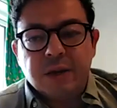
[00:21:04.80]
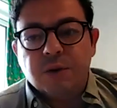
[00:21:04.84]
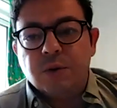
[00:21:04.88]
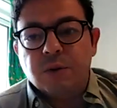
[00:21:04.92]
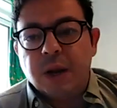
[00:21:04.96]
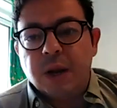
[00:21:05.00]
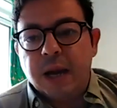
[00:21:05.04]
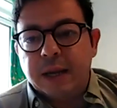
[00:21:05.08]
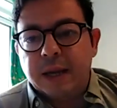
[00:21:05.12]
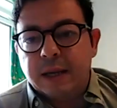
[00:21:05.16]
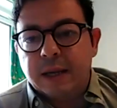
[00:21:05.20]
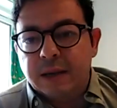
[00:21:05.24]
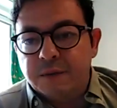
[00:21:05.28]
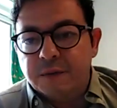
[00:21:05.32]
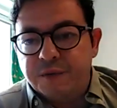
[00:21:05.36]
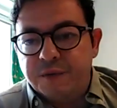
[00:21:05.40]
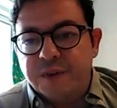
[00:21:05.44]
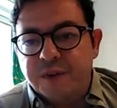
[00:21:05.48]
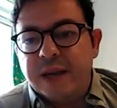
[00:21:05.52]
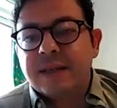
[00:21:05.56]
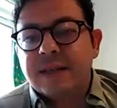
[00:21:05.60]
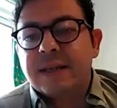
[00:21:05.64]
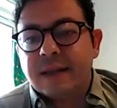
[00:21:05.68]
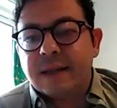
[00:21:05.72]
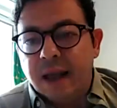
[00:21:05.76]
you like
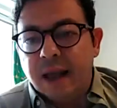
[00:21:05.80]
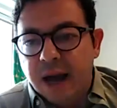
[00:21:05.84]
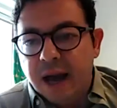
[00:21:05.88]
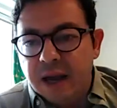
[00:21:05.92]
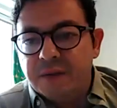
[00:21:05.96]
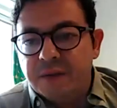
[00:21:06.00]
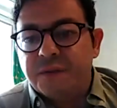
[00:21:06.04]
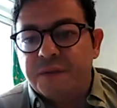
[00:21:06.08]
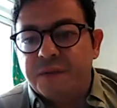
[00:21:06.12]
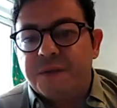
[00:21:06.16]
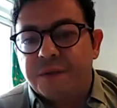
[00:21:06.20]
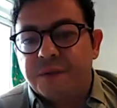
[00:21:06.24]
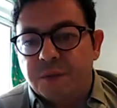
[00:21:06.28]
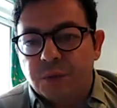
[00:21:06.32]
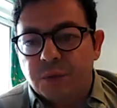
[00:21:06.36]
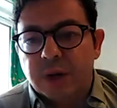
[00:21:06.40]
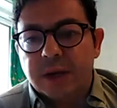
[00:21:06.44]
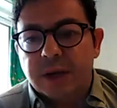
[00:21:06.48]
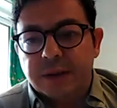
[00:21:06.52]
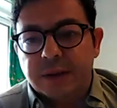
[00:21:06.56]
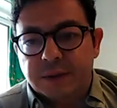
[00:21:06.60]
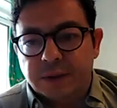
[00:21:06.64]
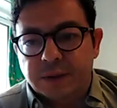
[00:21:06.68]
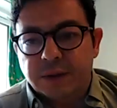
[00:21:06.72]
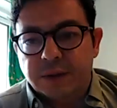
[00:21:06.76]
face life
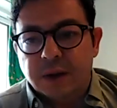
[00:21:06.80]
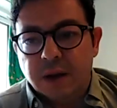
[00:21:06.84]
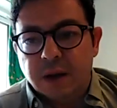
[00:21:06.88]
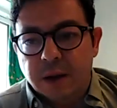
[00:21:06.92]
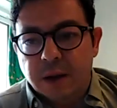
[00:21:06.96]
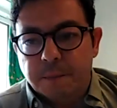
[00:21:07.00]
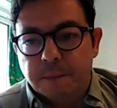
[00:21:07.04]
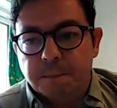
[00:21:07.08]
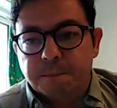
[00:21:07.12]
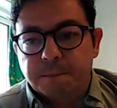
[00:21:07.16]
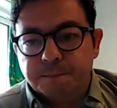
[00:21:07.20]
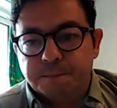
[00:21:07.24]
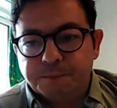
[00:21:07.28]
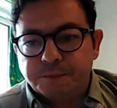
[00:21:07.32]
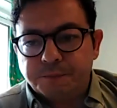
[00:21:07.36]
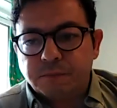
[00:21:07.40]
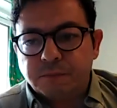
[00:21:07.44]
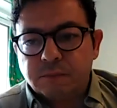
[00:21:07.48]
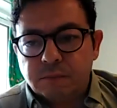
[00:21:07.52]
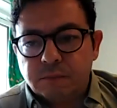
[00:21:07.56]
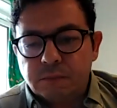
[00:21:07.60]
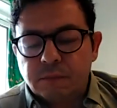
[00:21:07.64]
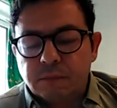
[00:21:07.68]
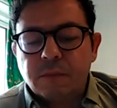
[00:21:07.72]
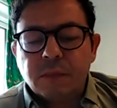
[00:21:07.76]

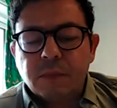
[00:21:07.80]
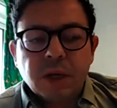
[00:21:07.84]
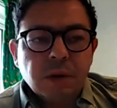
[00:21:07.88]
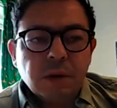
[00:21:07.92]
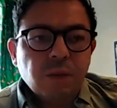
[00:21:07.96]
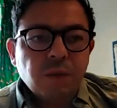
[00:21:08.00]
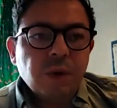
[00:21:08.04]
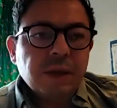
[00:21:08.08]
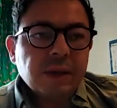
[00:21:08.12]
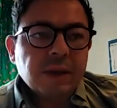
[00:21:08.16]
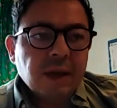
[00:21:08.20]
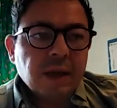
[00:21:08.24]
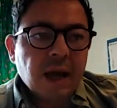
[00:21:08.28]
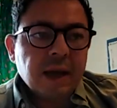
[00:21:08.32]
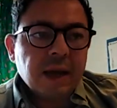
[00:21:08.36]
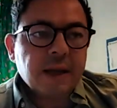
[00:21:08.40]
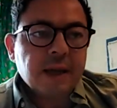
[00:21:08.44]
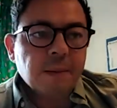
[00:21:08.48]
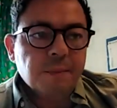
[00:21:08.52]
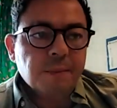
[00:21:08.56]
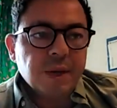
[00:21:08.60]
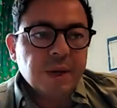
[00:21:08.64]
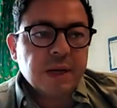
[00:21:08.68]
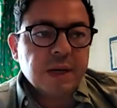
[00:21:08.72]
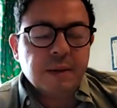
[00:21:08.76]
with like
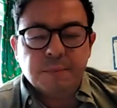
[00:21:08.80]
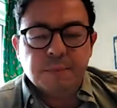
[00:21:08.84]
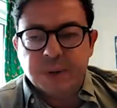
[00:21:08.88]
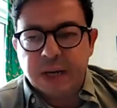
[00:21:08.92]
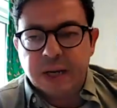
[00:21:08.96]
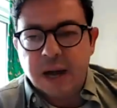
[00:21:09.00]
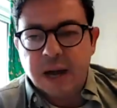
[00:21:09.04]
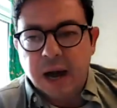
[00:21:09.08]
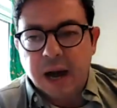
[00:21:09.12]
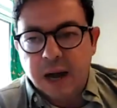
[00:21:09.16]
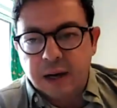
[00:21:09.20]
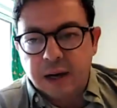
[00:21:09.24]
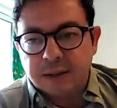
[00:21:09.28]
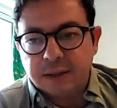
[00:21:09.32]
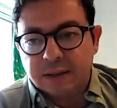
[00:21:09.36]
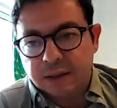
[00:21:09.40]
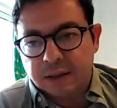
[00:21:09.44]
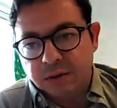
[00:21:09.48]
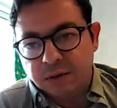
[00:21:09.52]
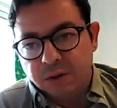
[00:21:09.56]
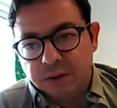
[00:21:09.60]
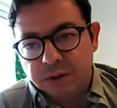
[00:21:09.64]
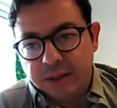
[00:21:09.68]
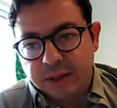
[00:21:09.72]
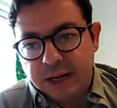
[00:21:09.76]
a big heart and
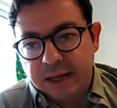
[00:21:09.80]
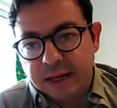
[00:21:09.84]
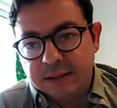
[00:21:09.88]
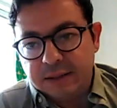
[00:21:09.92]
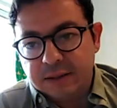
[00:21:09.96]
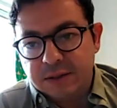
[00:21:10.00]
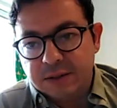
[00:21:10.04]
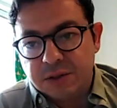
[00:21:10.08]
all that.